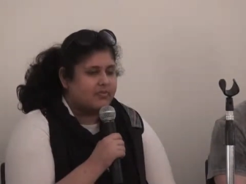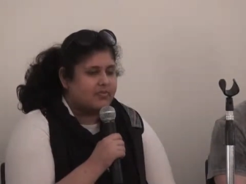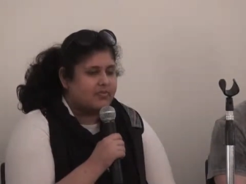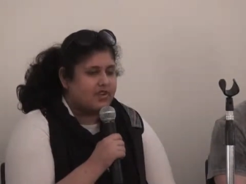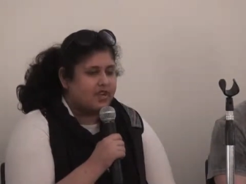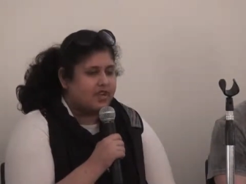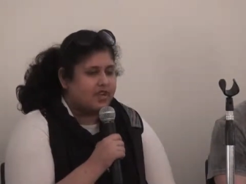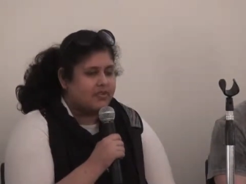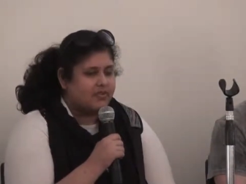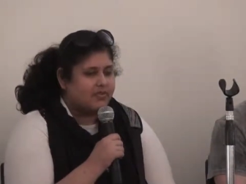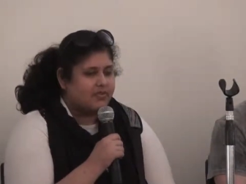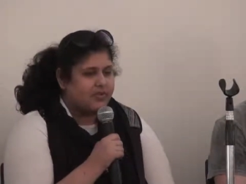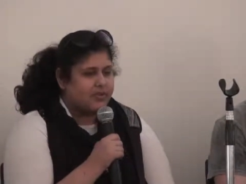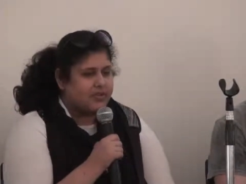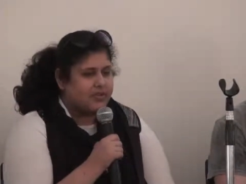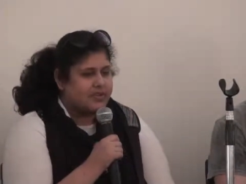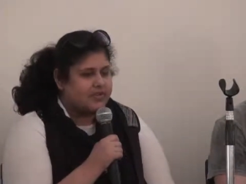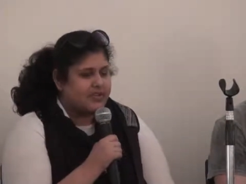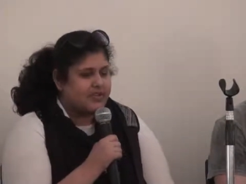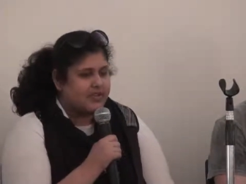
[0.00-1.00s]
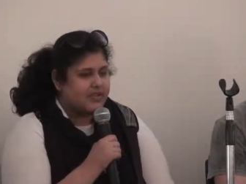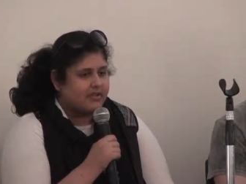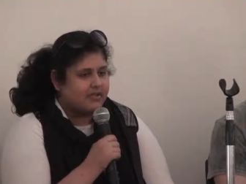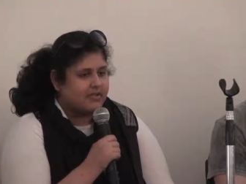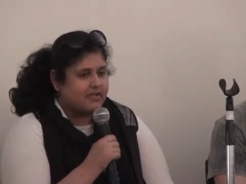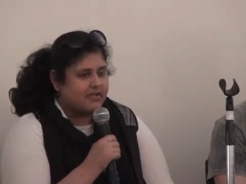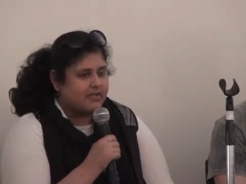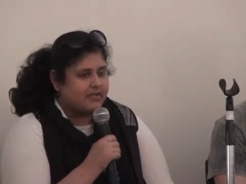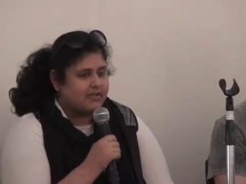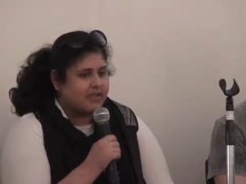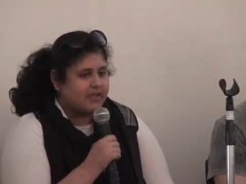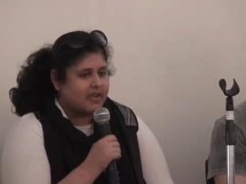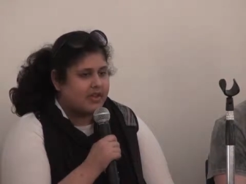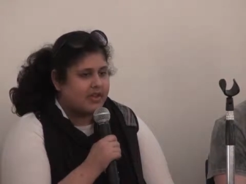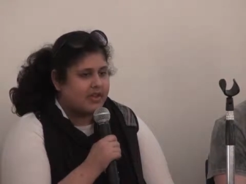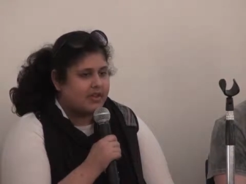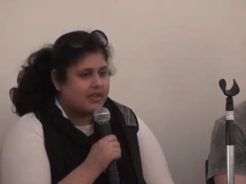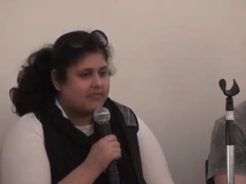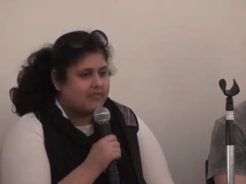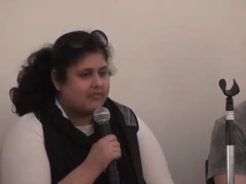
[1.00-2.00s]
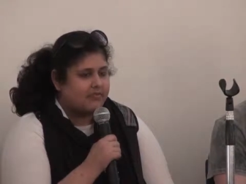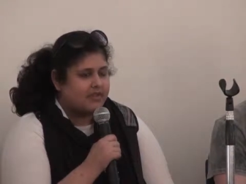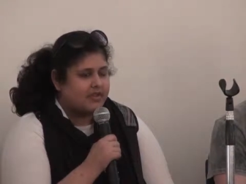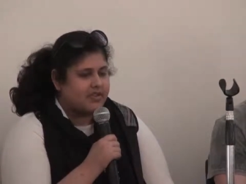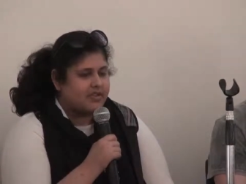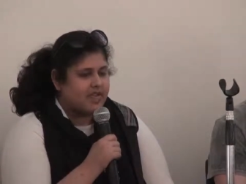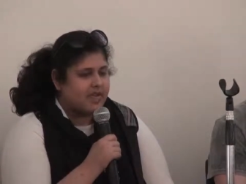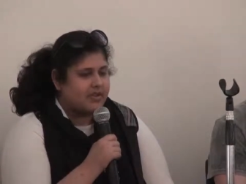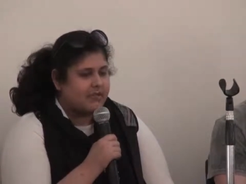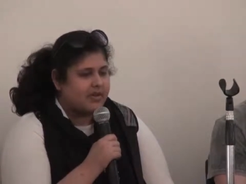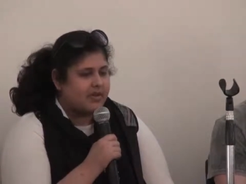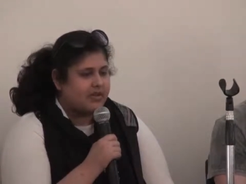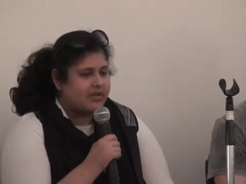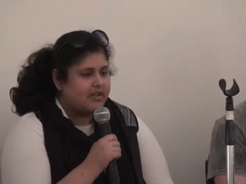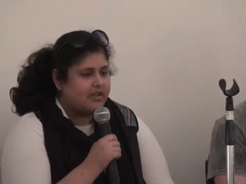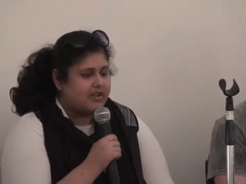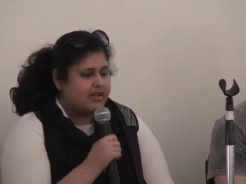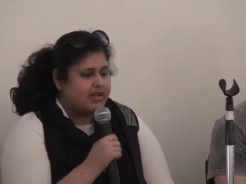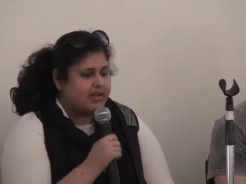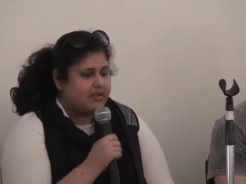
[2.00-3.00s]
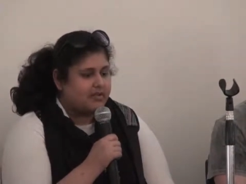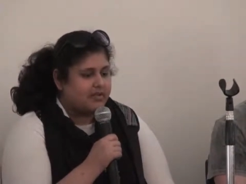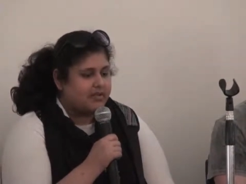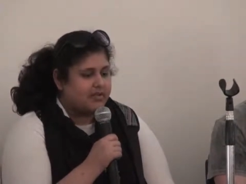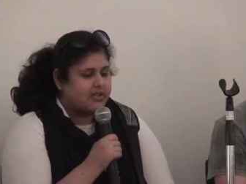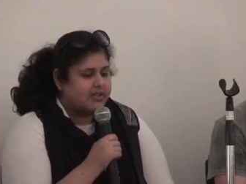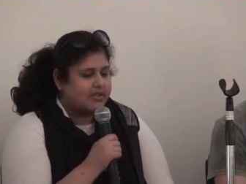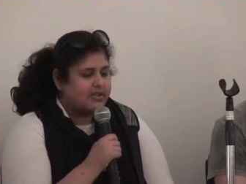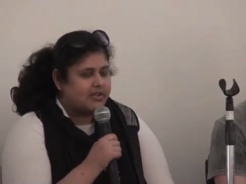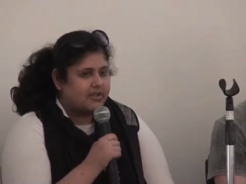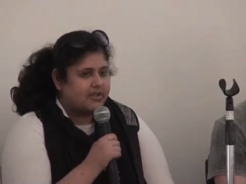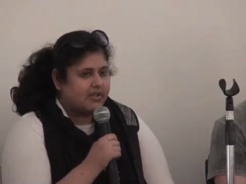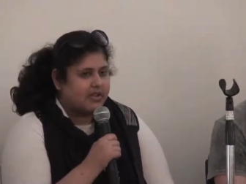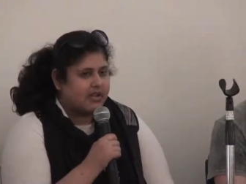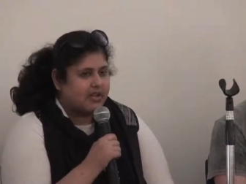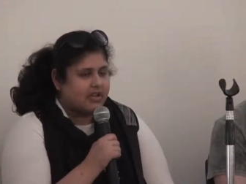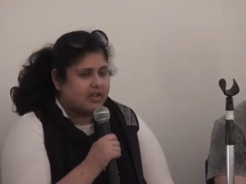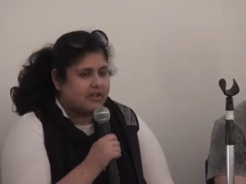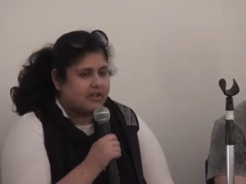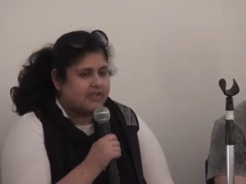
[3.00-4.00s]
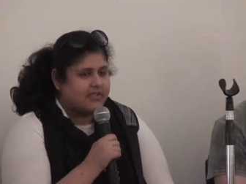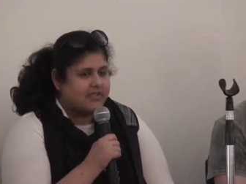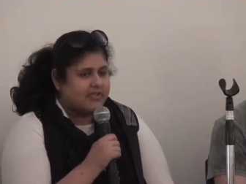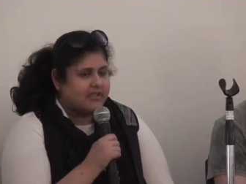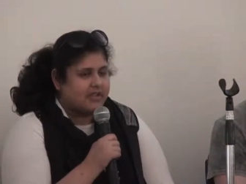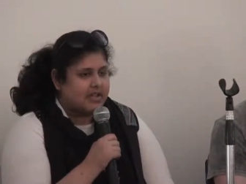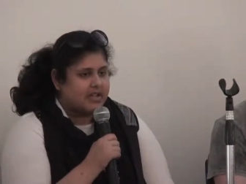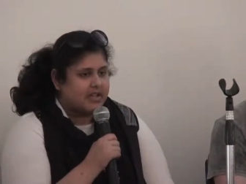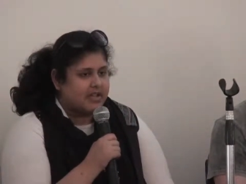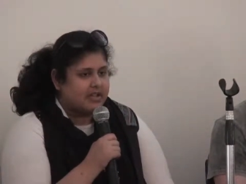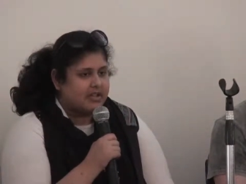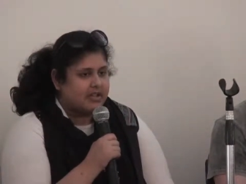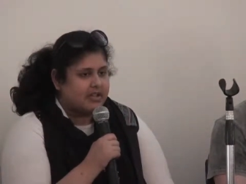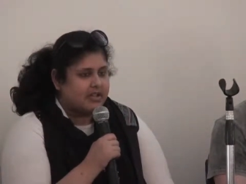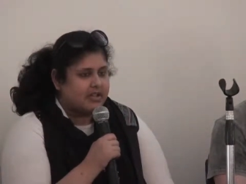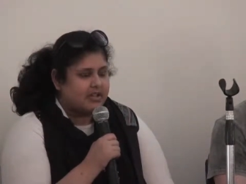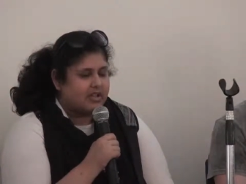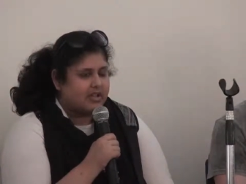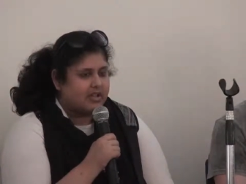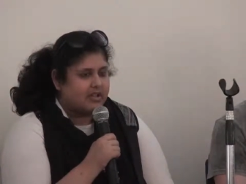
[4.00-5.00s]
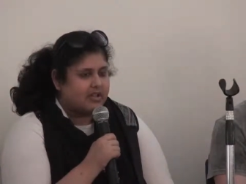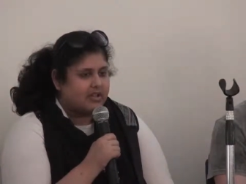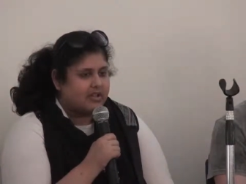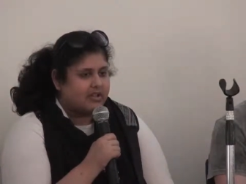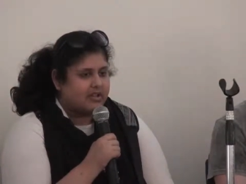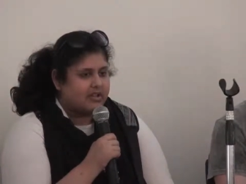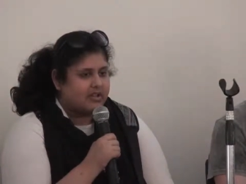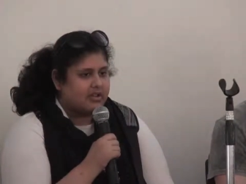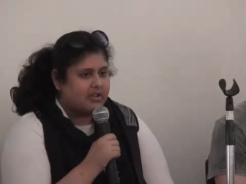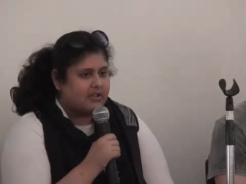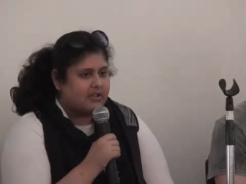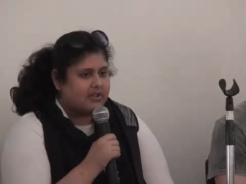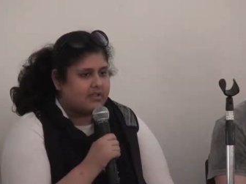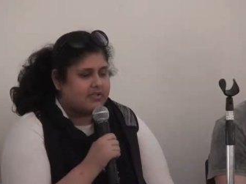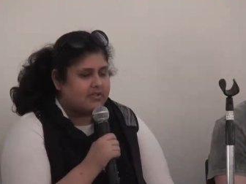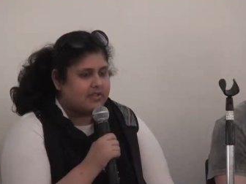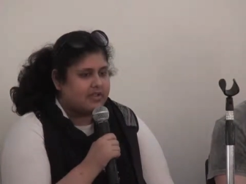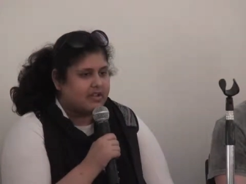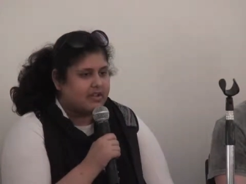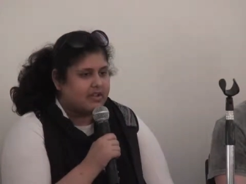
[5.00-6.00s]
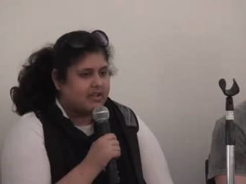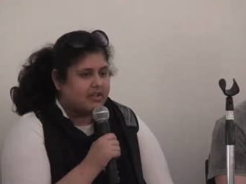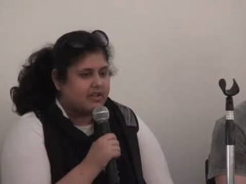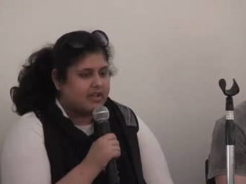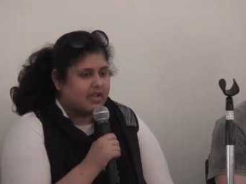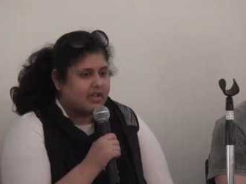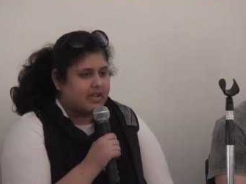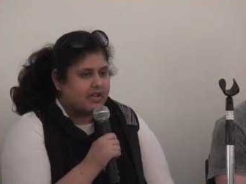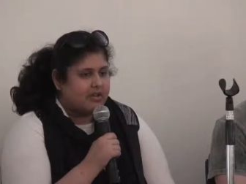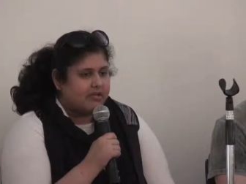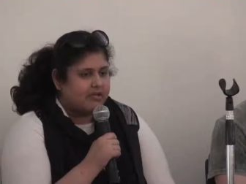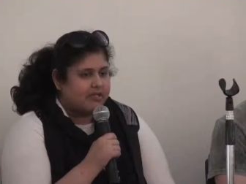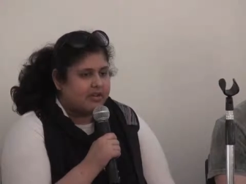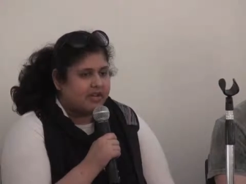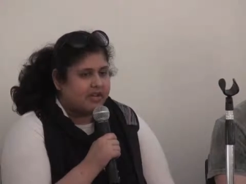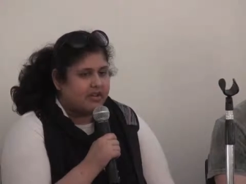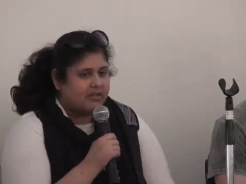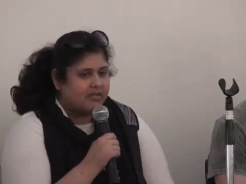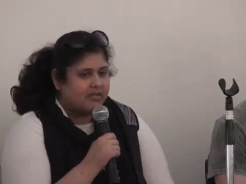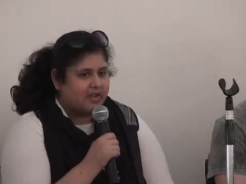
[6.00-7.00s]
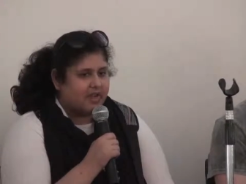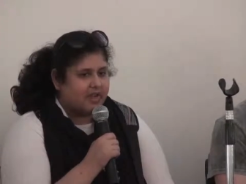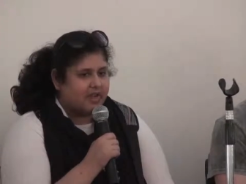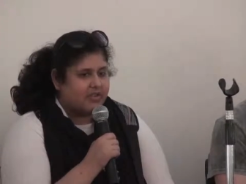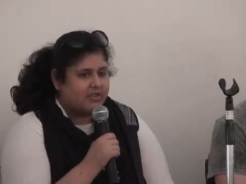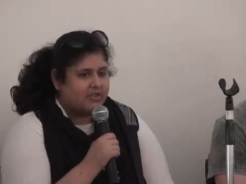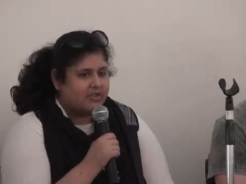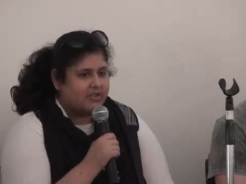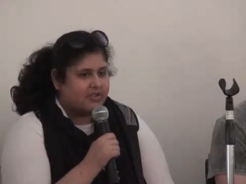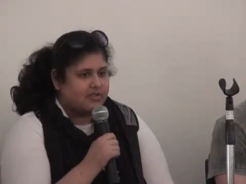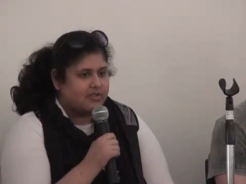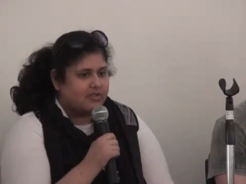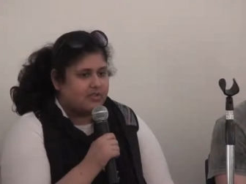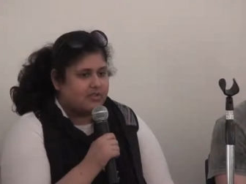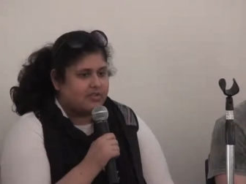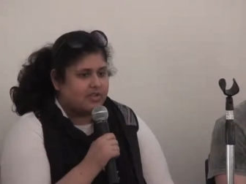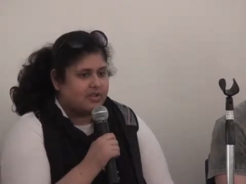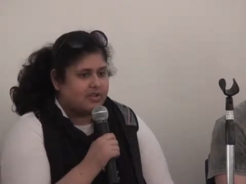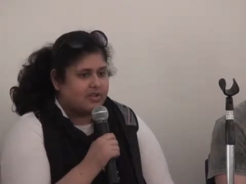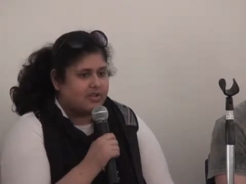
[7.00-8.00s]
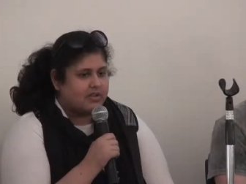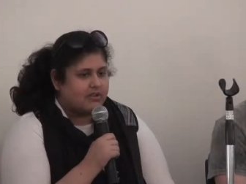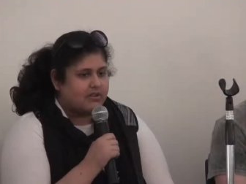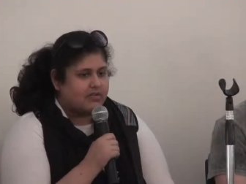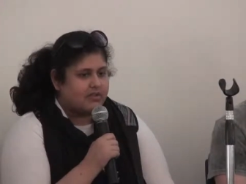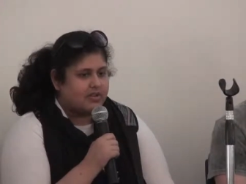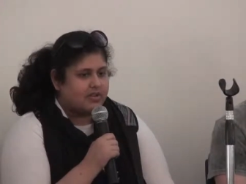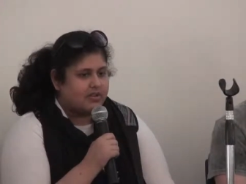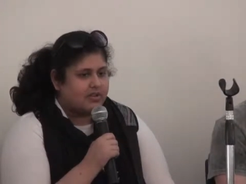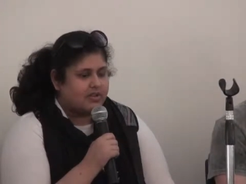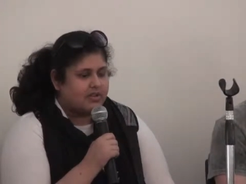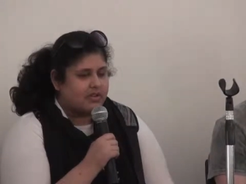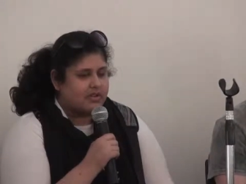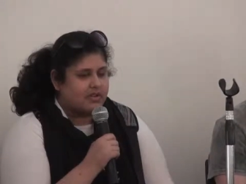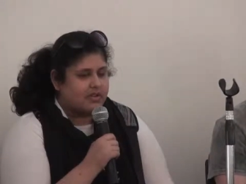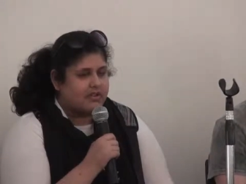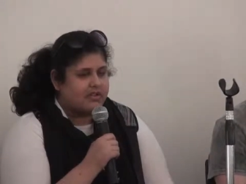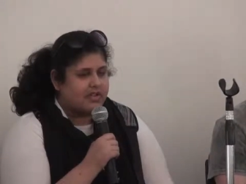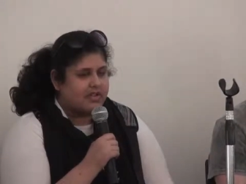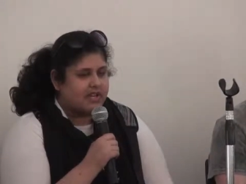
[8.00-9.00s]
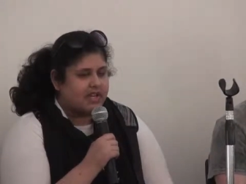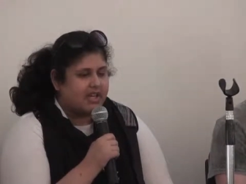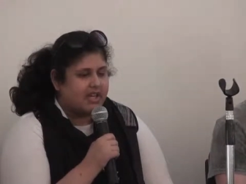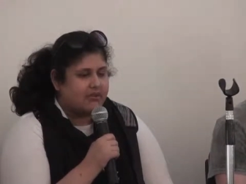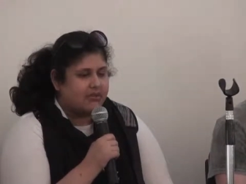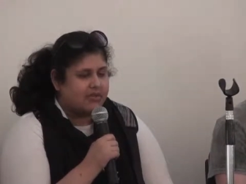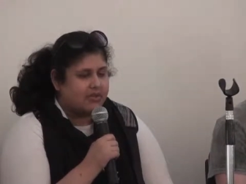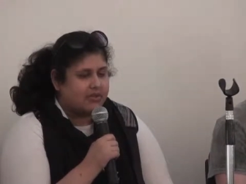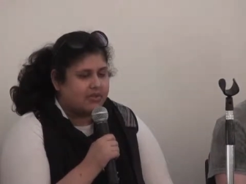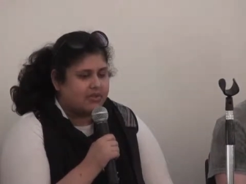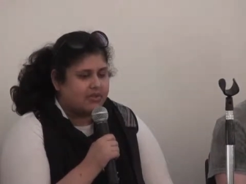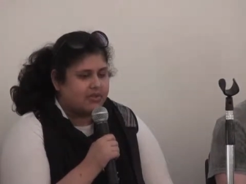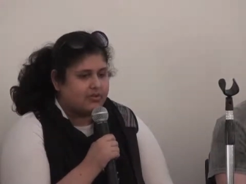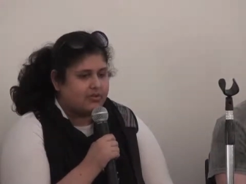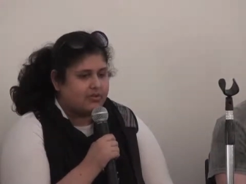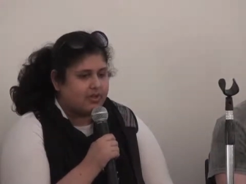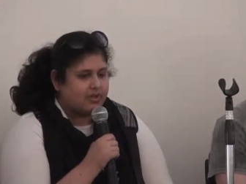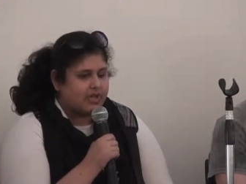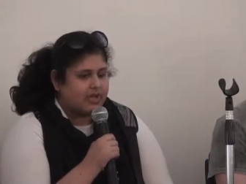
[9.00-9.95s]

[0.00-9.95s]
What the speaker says: train for this thing, this iPad, with the different colours and using magnification and different using keyboard to